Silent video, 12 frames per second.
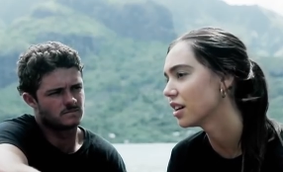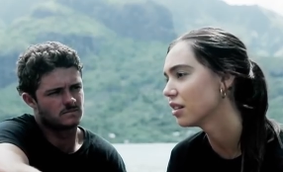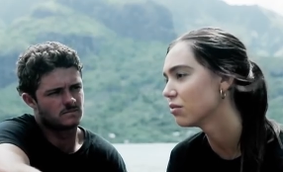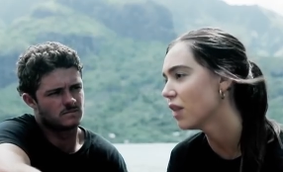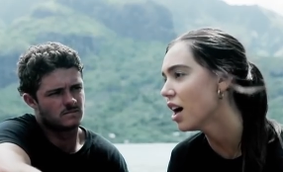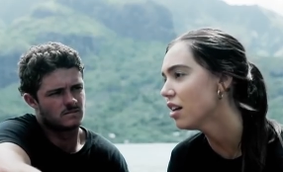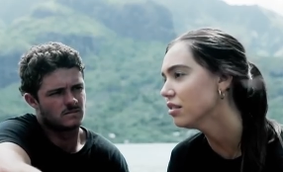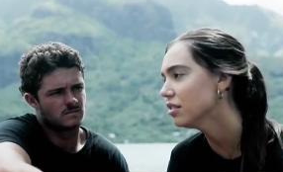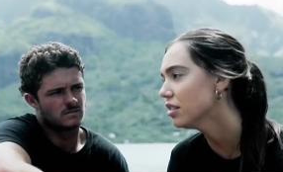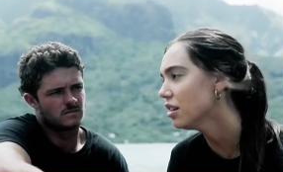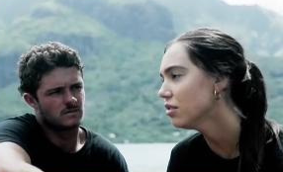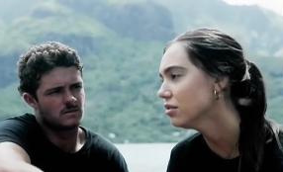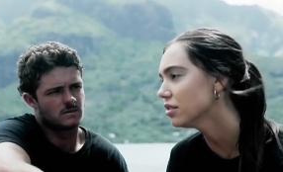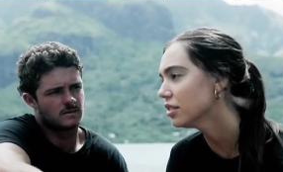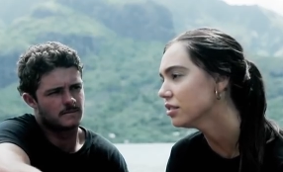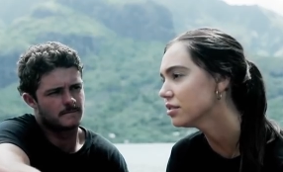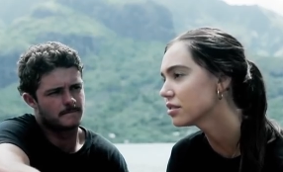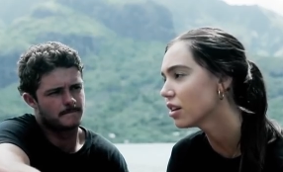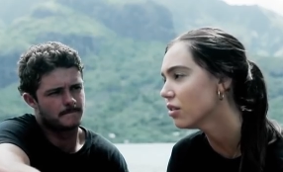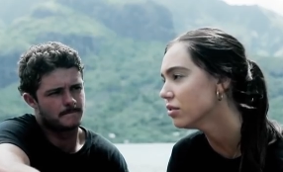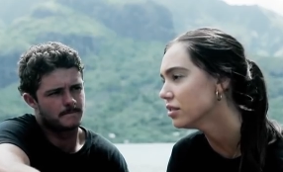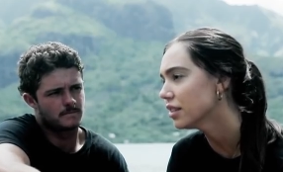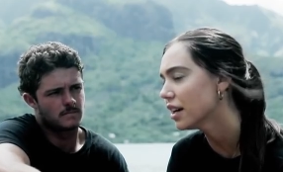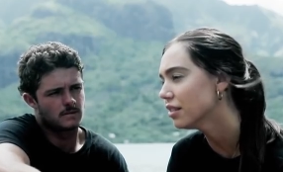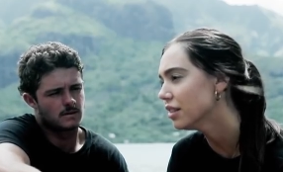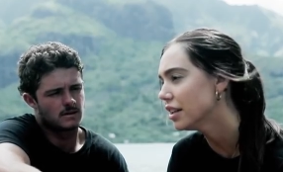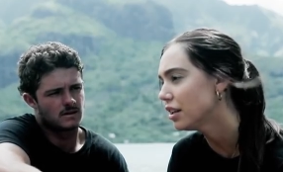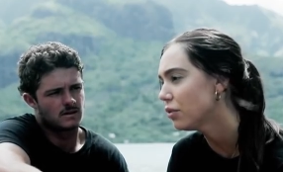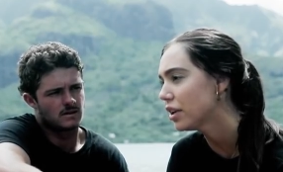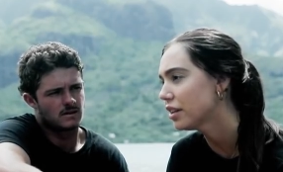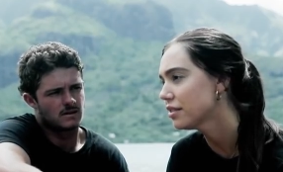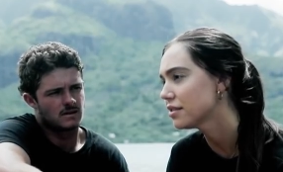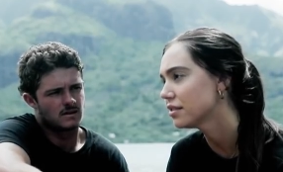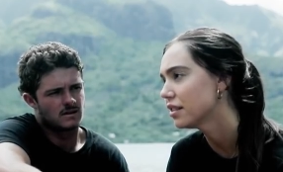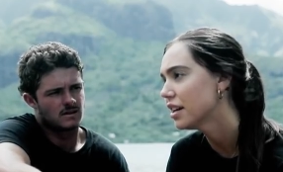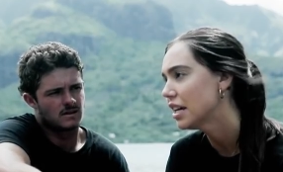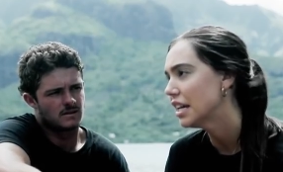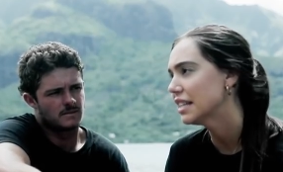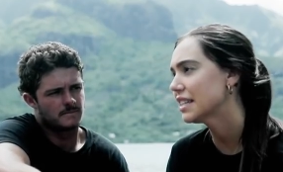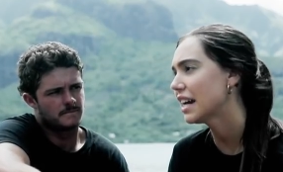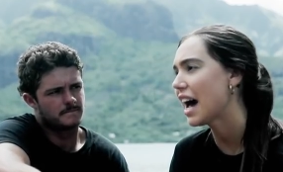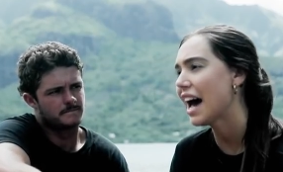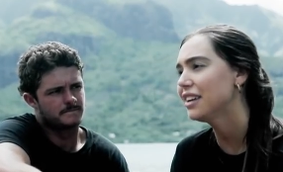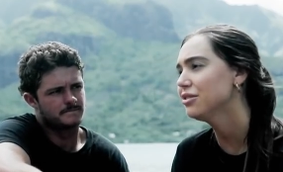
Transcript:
Speaker 1: like, well, you know, the earth's going down anyways, and it's like I